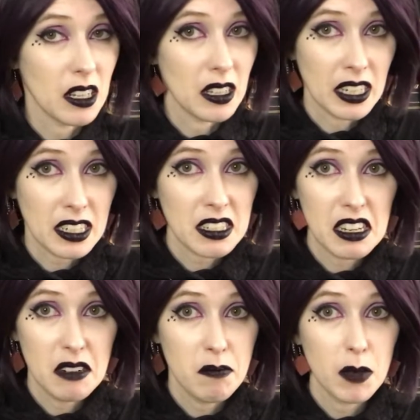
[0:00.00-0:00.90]
like I
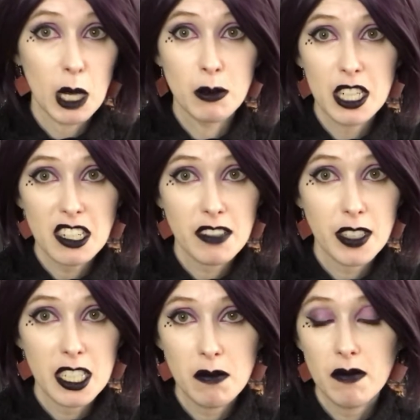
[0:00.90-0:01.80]
said,
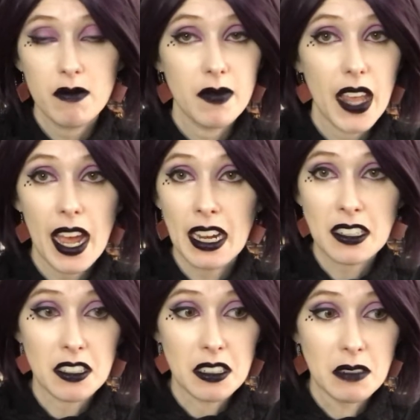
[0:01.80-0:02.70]
objectively,
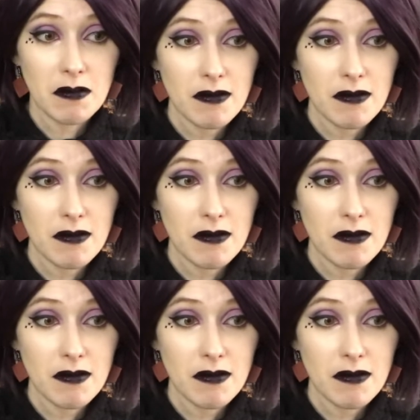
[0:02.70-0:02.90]
excellent.